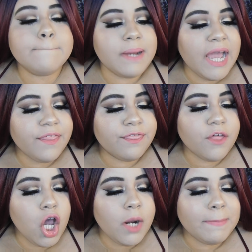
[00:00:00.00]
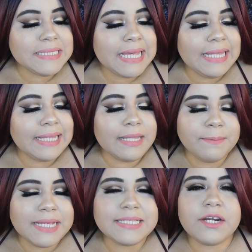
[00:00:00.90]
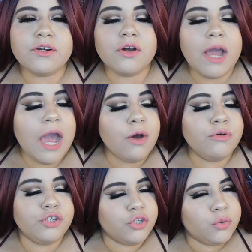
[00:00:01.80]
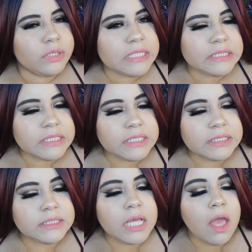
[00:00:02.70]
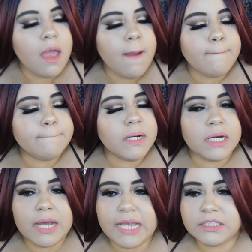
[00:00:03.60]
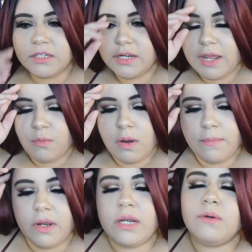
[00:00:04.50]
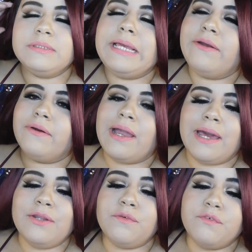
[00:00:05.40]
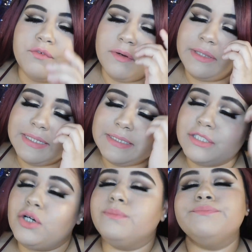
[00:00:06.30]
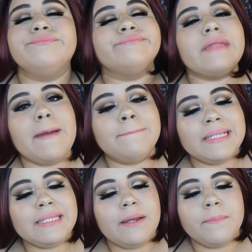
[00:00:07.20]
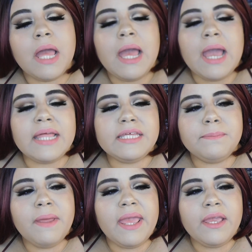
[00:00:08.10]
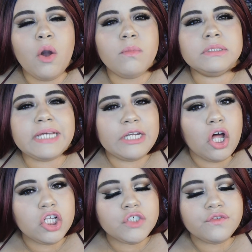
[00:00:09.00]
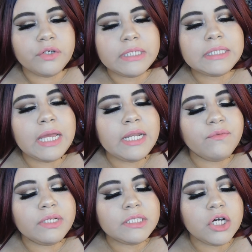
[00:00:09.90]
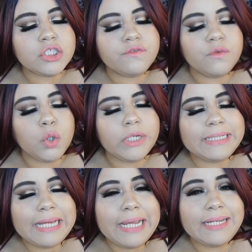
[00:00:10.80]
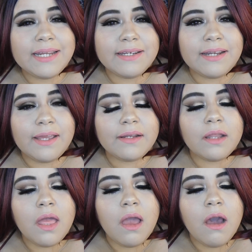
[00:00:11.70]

Python metallic lip kits. I don't know how new this is, but I saw it at Walmart, and I was like, girl, I got to do a review on this. So I picked it up. I did pay almost nine dollars for it, and it retails for nine ninety-nine